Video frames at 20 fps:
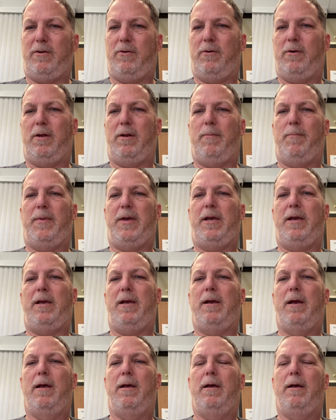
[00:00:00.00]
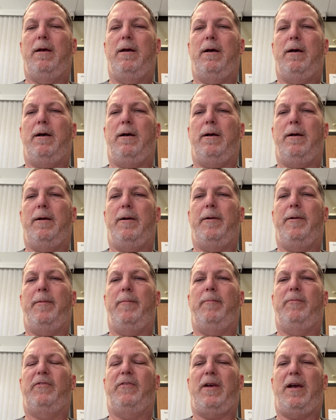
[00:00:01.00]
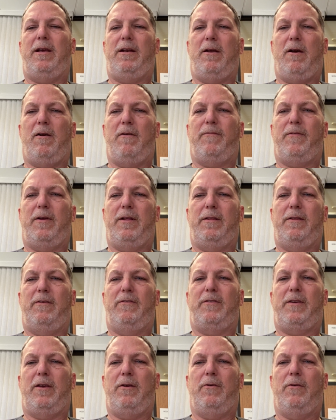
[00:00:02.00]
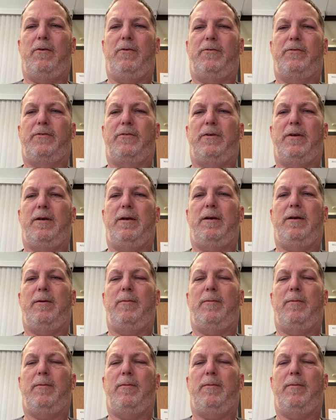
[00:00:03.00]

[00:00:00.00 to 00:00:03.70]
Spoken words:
You're going to be signed off on the skills,